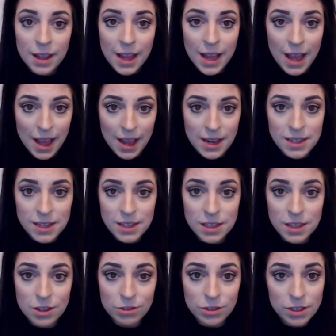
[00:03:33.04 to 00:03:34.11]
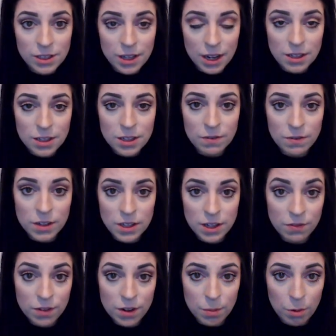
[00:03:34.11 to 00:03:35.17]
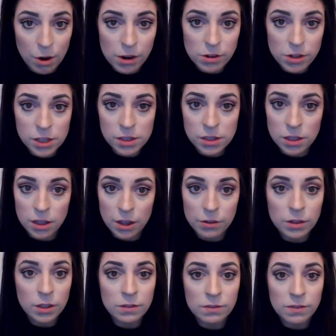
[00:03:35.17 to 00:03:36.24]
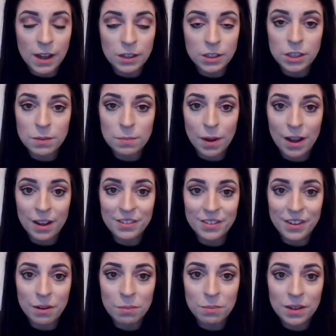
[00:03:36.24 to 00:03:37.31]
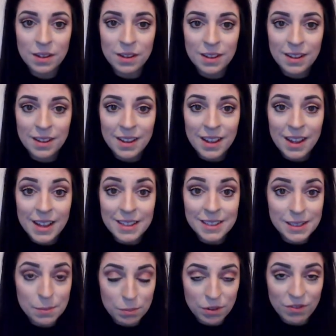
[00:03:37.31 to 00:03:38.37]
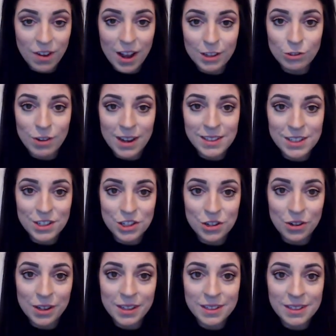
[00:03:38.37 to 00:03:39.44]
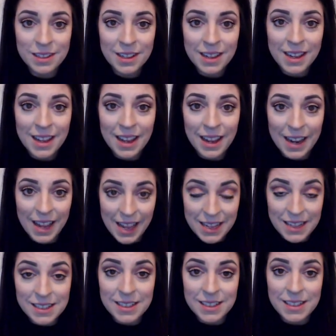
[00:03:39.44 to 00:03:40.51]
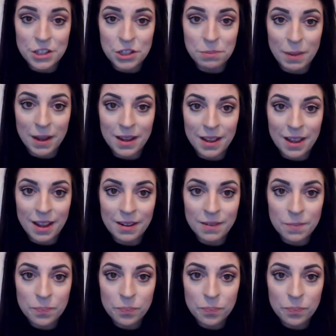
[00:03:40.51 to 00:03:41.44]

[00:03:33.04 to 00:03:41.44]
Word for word: It aided in the understanding of the different approaches to local infection and biofilm it simplified dressing choice and eased decision making.